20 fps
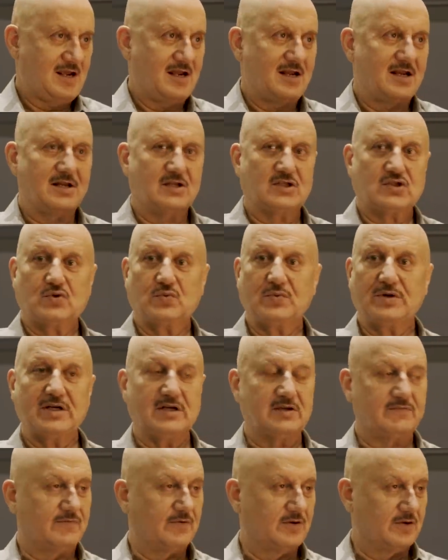And a
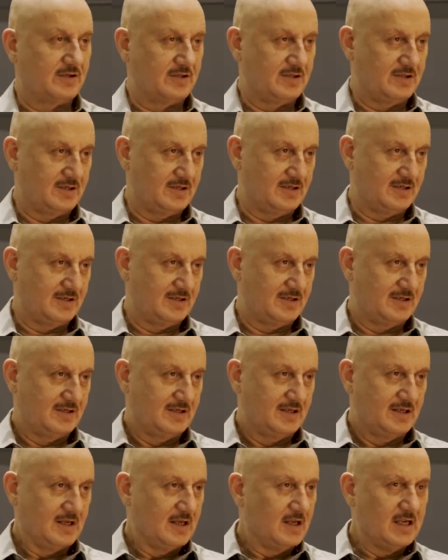suite for the.
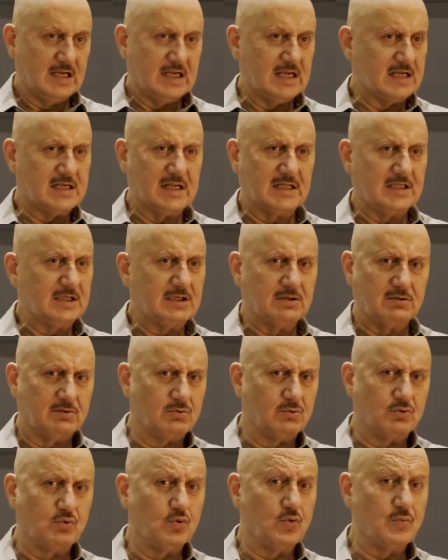And yes. It has nothing
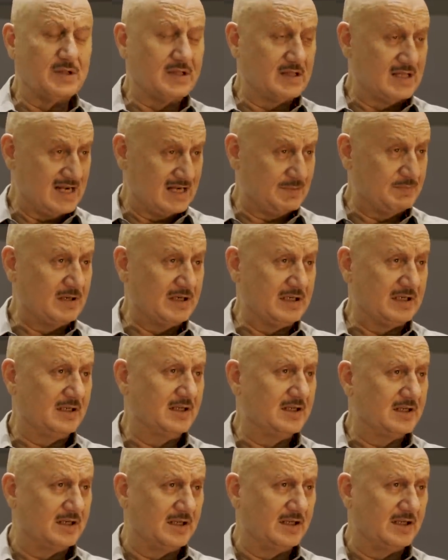to do with that particular